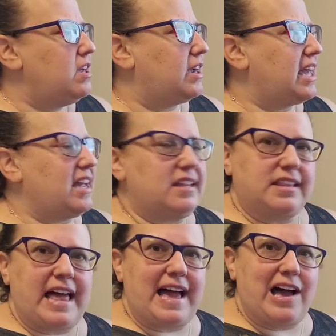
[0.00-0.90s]
going to
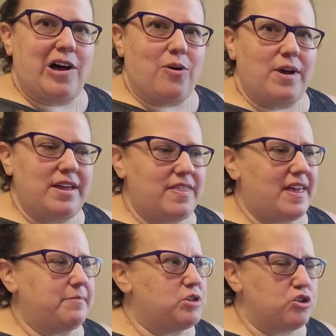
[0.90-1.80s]
allow
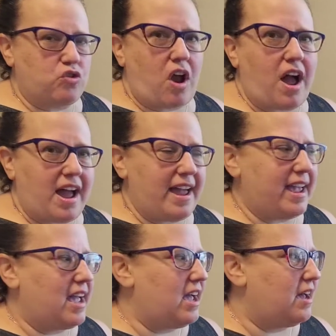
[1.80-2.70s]
them to dry